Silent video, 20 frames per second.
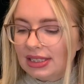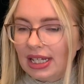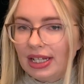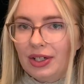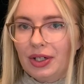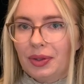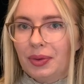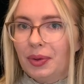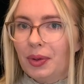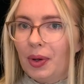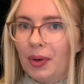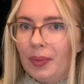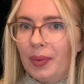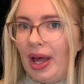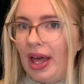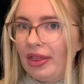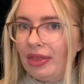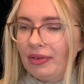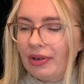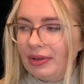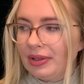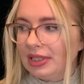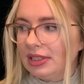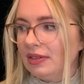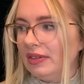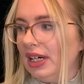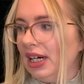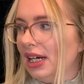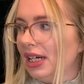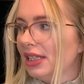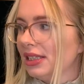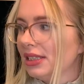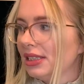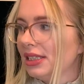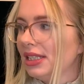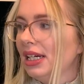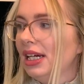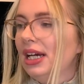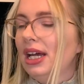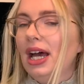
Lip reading: They do not wear through as fast.